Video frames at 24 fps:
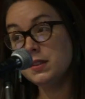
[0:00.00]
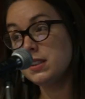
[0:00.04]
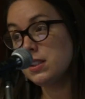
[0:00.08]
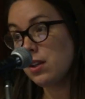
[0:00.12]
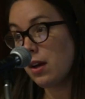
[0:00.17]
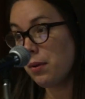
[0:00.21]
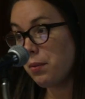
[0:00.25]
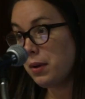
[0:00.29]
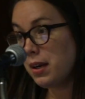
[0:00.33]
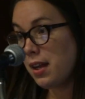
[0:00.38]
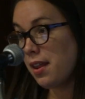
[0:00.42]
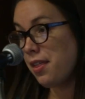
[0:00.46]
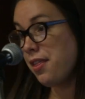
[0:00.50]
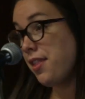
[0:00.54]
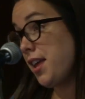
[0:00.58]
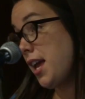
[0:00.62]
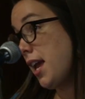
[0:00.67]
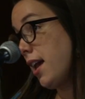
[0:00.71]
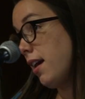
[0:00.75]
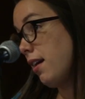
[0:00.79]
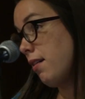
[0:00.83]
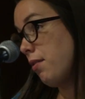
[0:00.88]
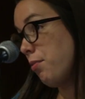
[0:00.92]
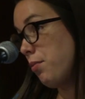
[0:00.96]
So I want to
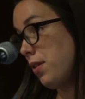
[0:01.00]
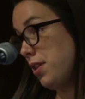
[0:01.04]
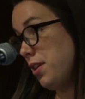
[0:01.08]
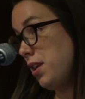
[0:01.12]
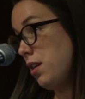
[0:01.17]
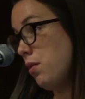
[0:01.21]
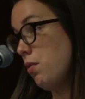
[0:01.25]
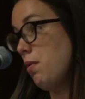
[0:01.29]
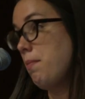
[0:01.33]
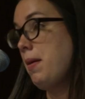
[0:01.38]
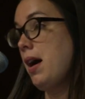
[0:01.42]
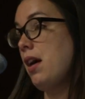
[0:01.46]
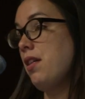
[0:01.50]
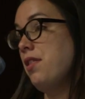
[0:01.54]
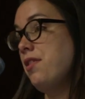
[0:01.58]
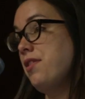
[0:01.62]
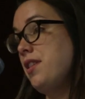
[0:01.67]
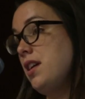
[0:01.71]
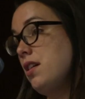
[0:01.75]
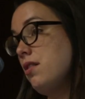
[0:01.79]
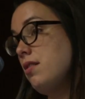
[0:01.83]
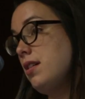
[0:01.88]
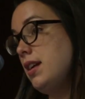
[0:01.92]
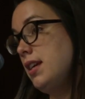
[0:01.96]
think with you
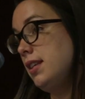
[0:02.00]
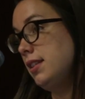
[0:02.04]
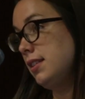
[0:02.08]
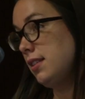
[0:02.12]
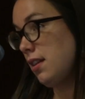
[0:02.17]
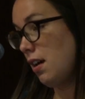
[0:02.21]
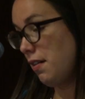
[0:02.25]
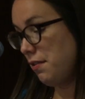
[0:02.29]
about theories